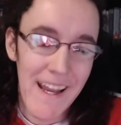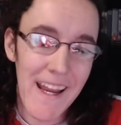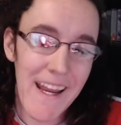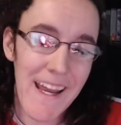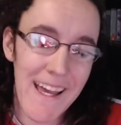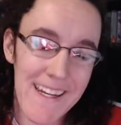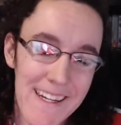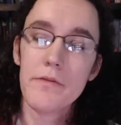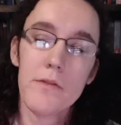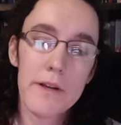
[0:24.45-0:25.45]
and
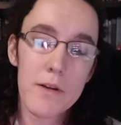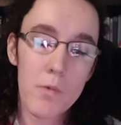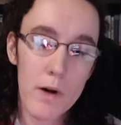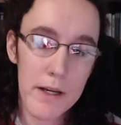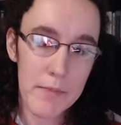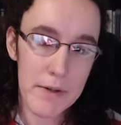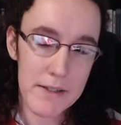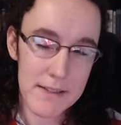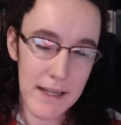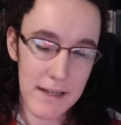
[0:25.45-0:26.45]

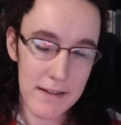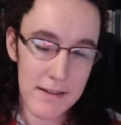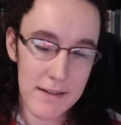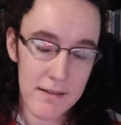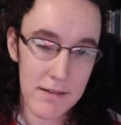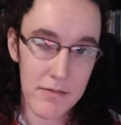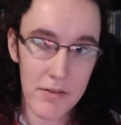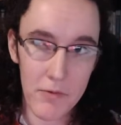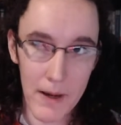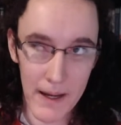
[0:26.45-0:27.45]
41% of
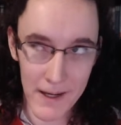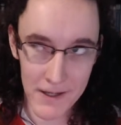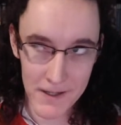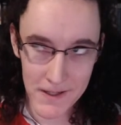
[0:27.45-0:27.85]
the way